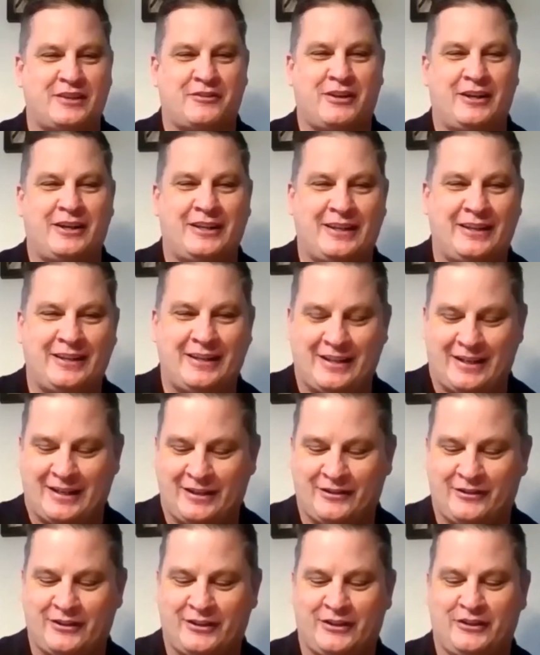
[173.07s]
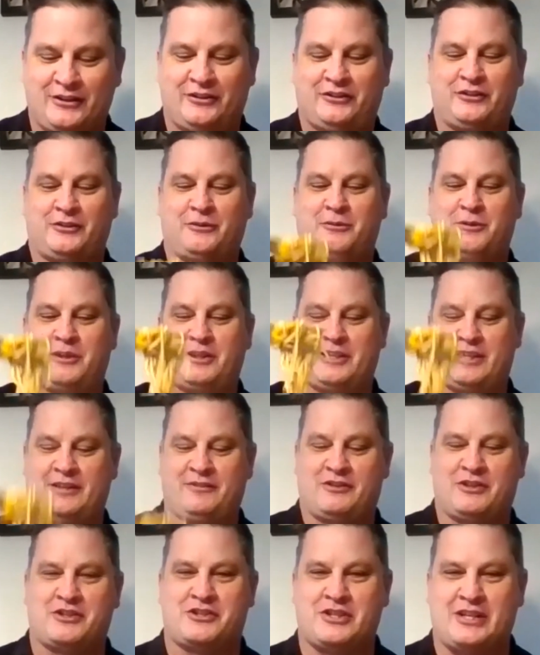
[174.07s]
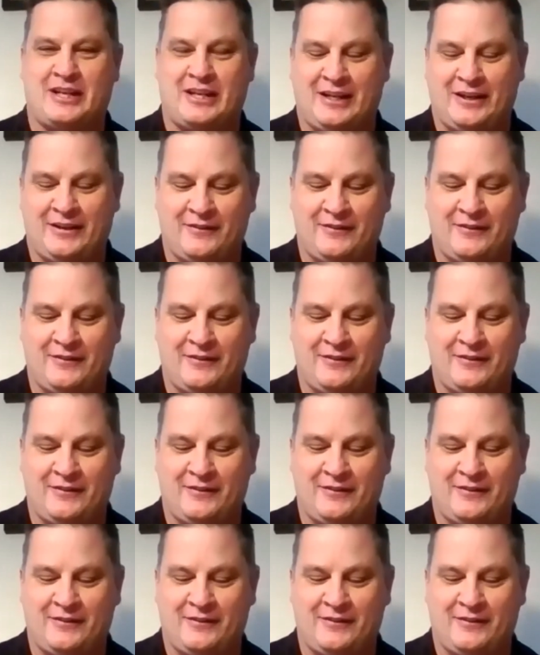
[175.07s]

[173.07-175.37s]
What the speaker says: right in. I don't know. So we're going to give it a shot.